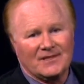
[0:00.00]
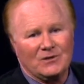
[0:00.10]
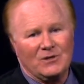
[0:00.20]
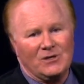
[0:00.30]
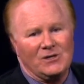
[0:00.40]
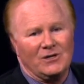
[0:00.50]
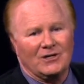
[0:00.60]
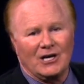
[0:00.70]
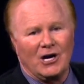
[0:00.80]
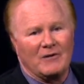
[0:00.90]
Ooh,
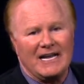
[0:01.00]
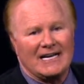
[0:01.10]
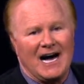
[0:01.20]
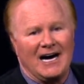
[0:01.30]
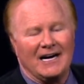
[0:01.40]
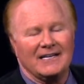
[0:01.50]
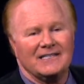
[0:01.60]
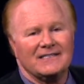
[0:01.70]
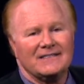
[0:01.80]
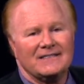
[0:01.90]
glory to God.
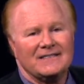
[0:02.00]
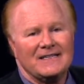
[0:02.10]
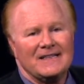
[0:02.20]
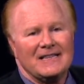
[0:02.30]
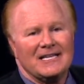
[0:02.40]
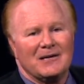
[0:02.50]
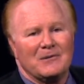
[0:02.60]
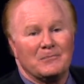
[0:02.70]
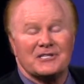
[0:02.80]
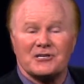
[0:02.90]

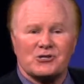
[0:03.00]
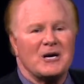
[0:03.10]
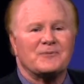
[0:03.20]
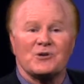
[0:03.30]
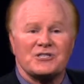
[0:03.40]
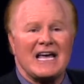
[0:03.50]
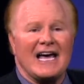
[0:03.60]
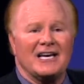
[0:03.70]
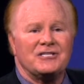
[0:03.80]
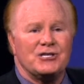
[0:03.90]
But the scripture
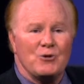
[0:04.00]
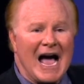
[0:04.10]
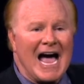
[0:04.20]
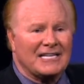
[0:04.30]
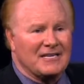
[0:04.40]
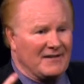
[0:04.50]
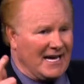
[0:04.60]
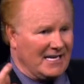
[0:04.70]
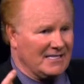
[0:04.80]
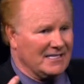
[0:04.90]
says you
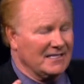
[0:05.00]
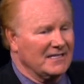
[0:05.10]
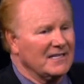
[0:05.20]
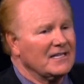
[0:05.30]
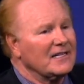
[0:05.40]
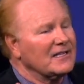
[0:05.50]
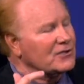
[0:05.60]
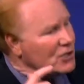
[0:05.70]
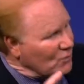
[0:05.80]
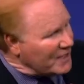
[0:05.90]
activate.
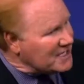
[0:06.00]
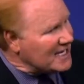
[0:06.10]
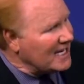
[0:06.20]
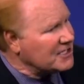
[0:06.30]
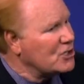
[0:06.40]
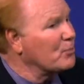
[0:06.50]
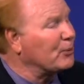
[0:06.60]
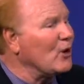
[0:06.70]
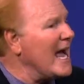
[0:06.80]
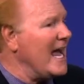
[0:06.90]
You resist. You
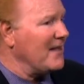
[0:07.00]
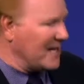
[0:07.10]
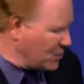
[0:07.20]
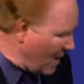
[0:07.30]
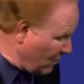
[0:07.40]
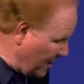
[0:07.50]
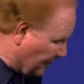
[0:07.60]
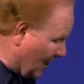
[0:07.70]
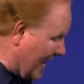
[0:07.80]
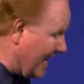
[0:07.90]
pray. That's why we
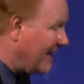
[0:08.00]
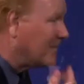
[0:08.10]
pray.